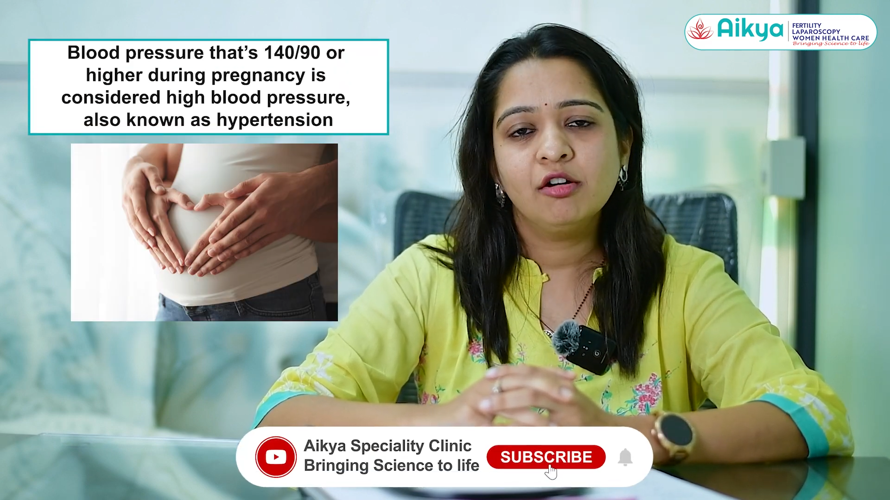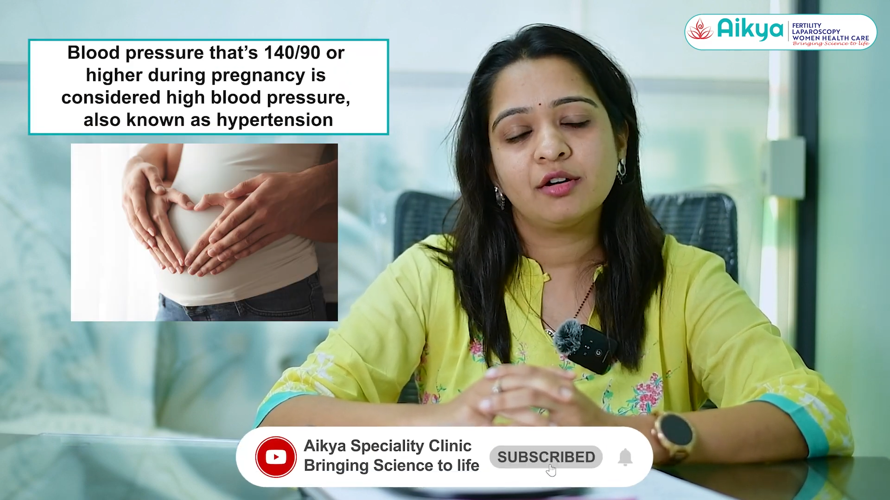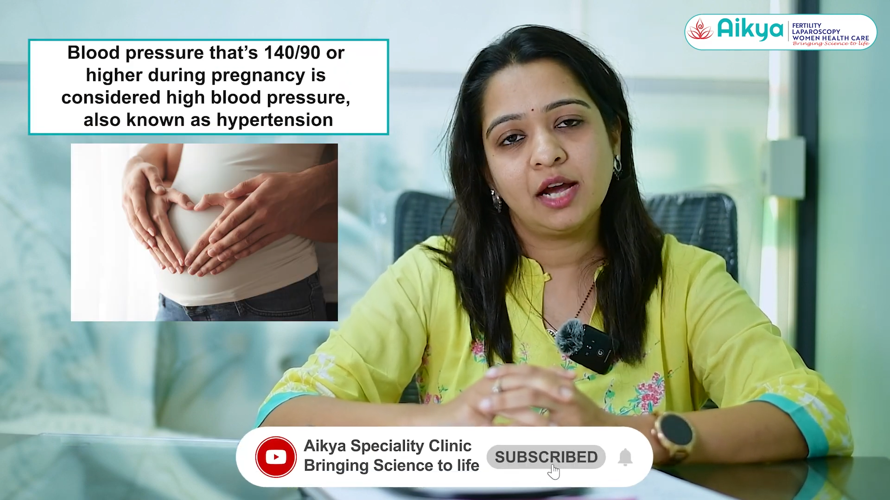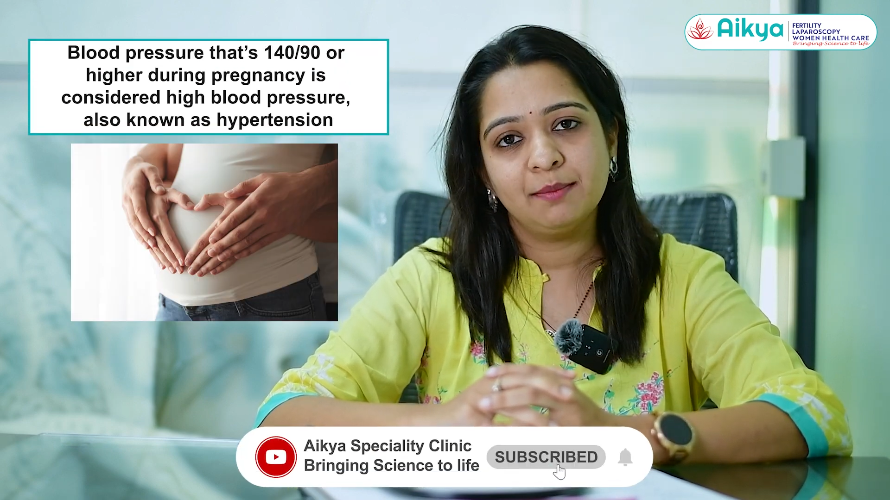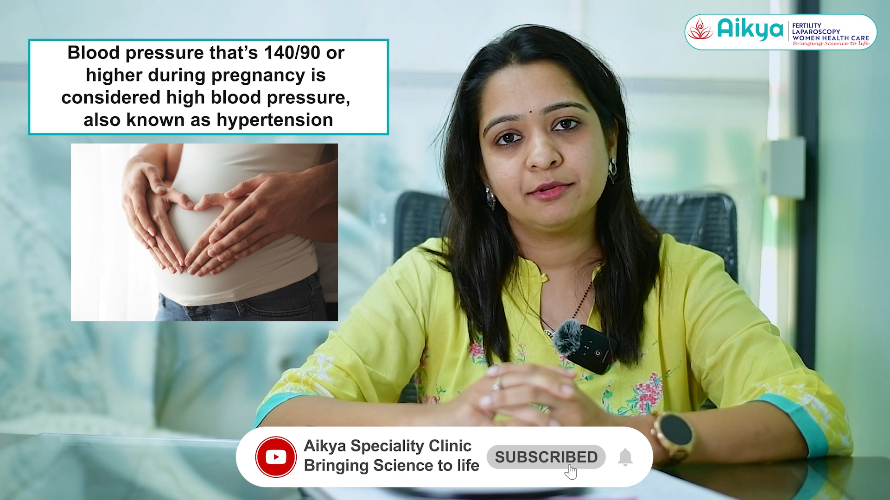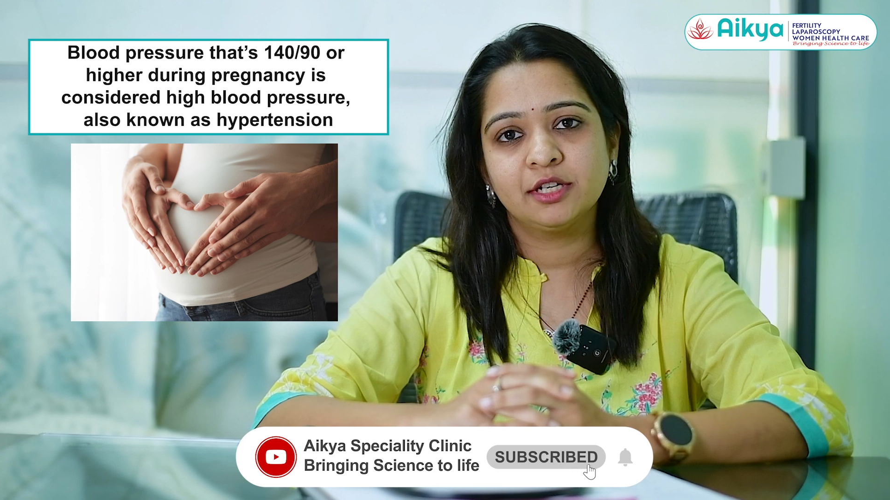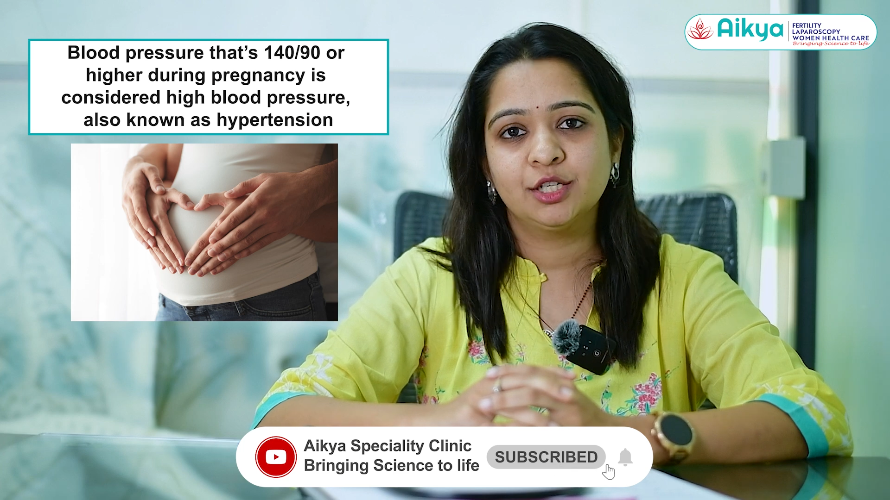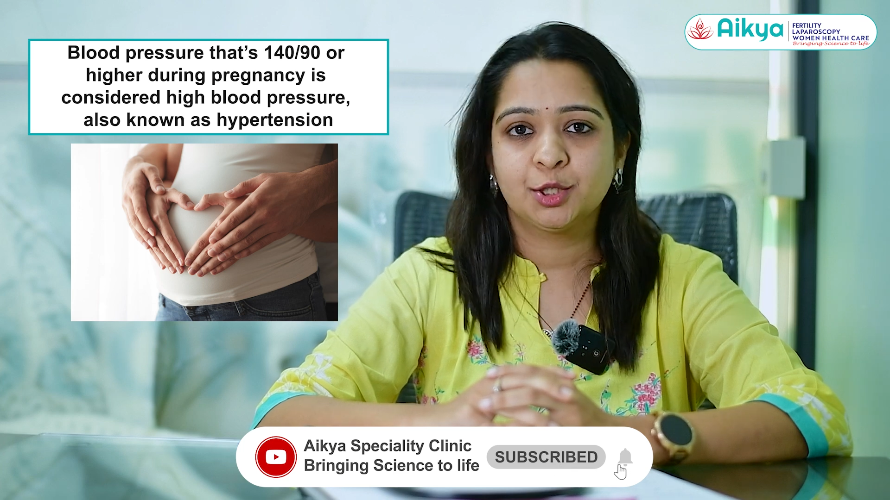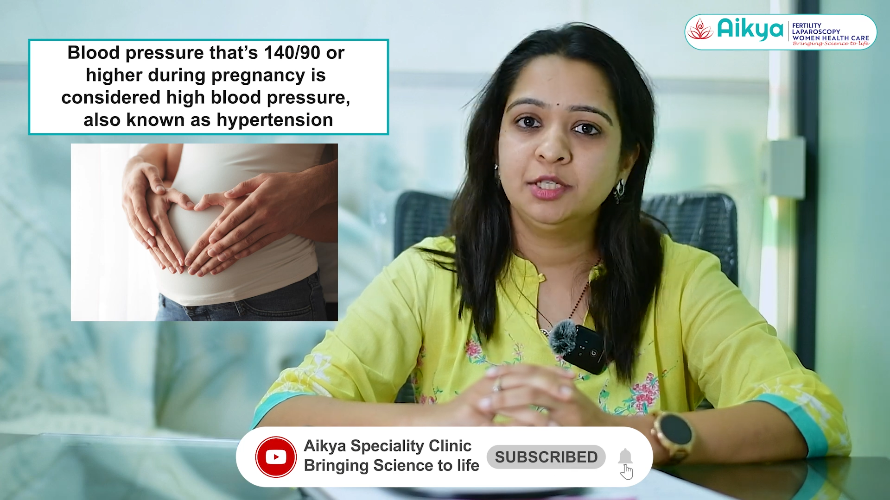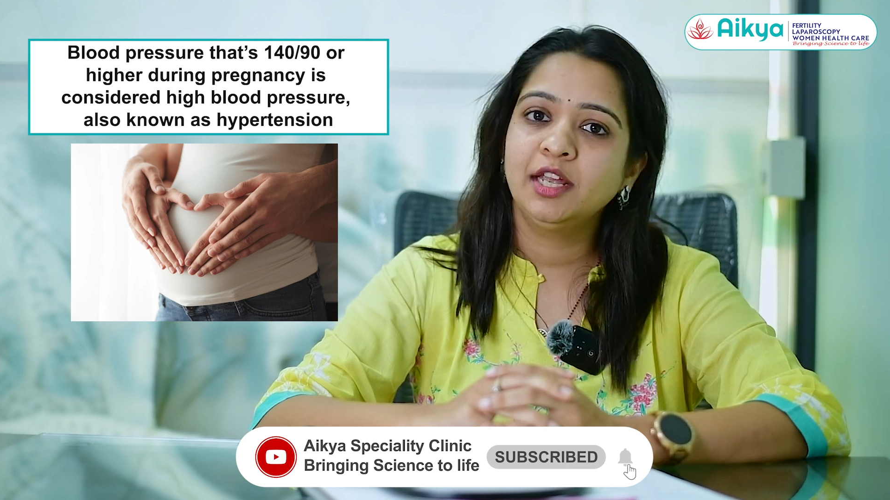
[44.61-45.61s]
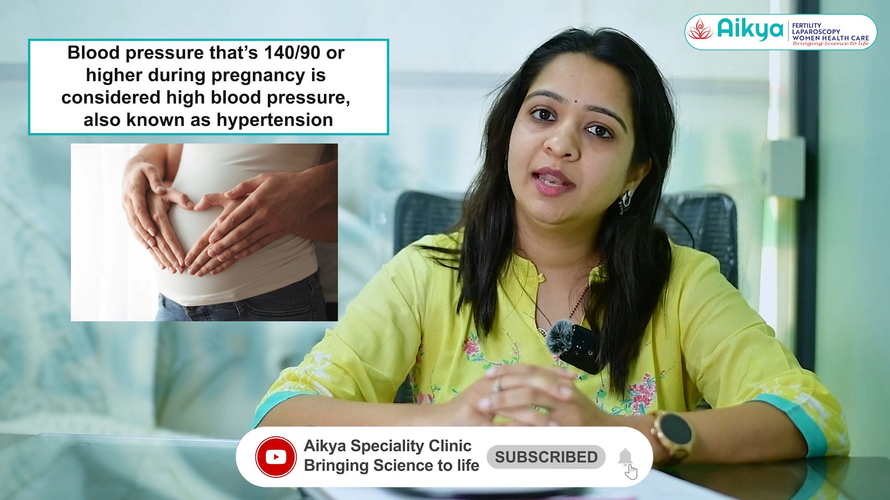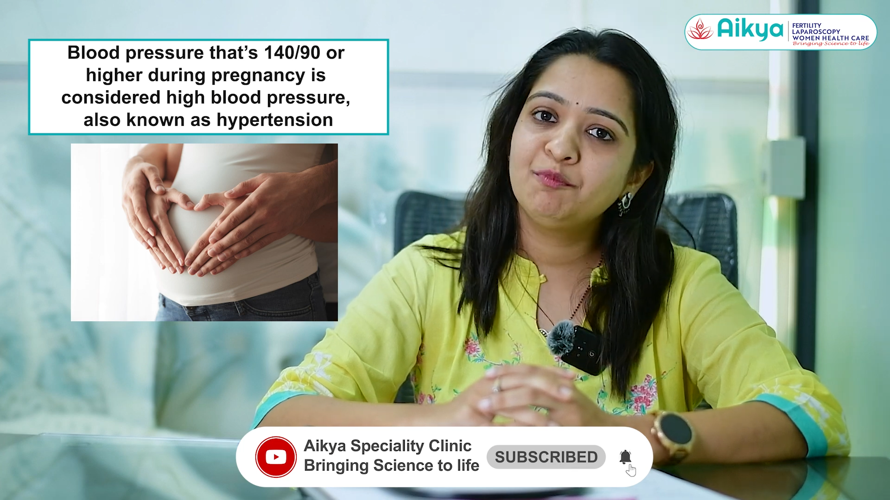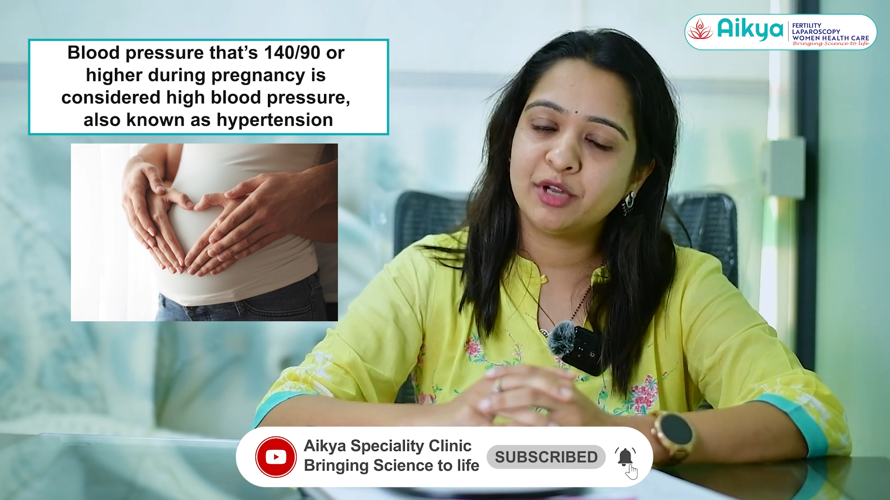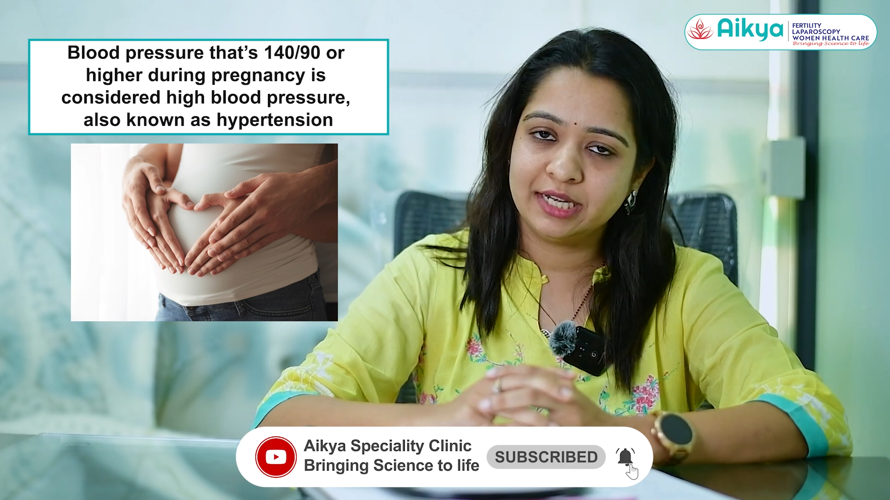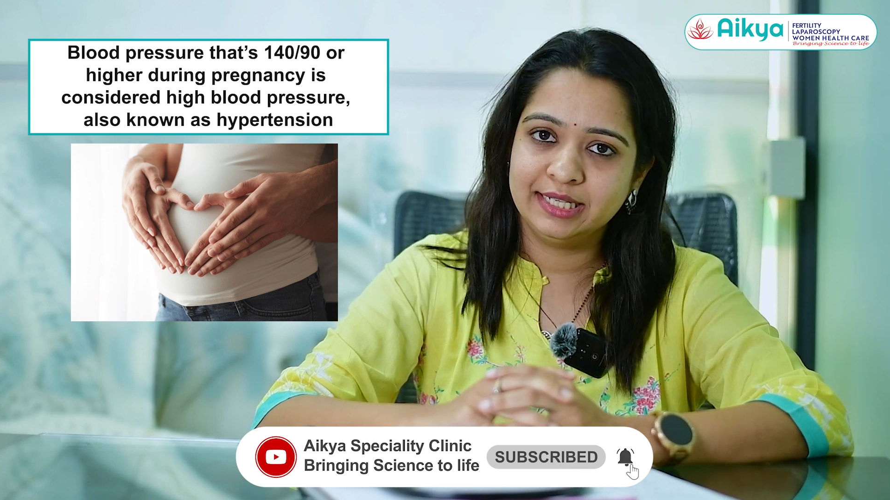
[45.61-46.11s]
or hypertension
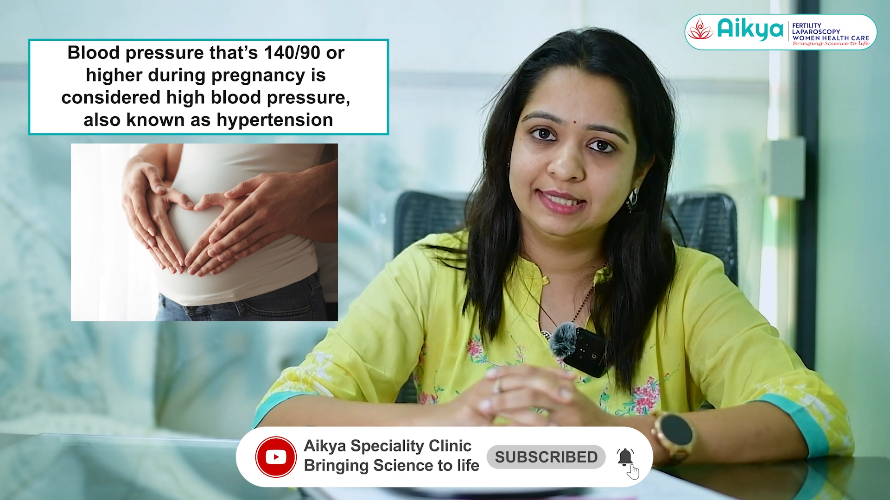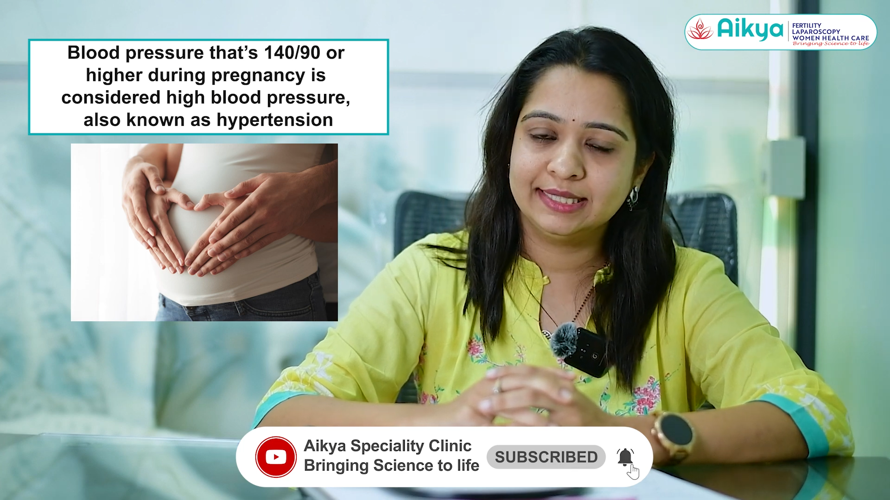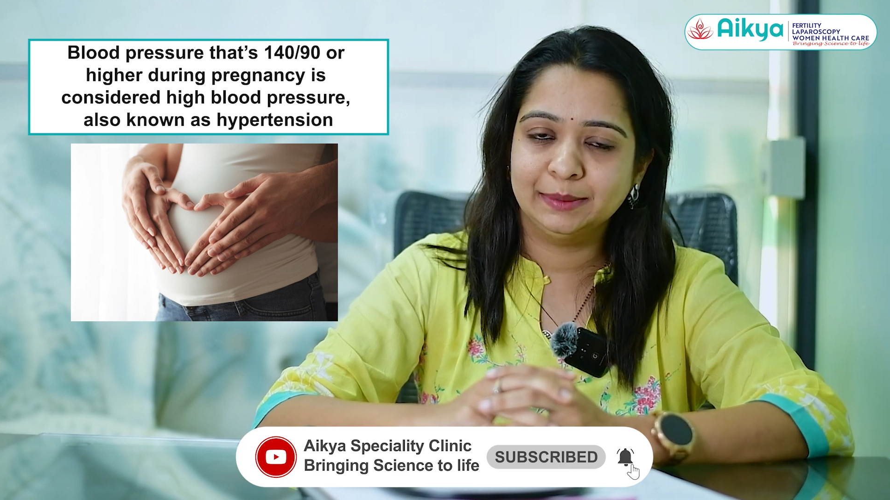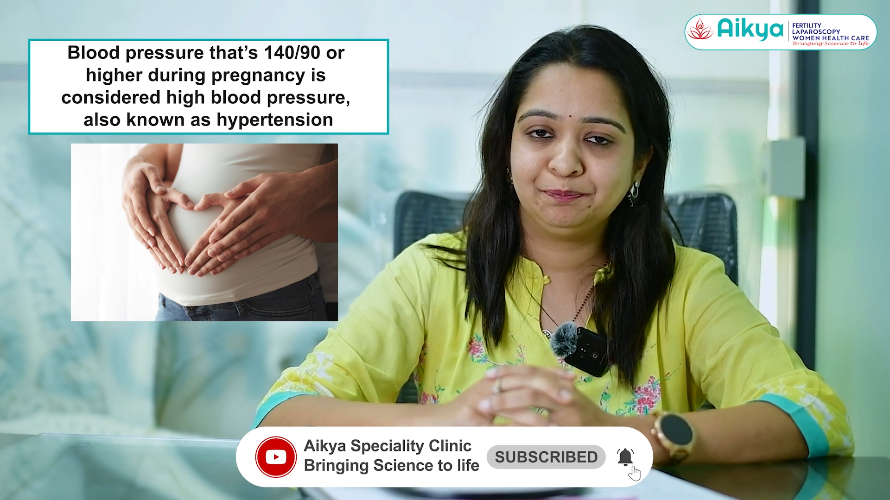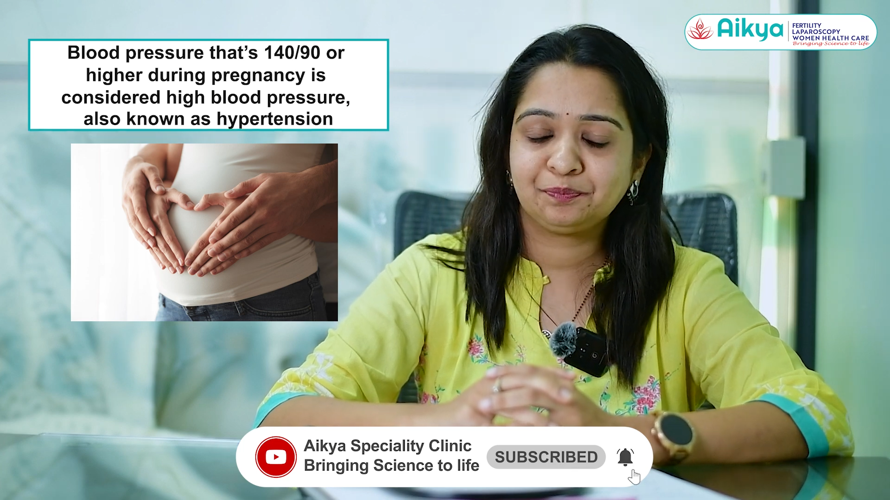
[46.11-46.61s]
in pregnancy.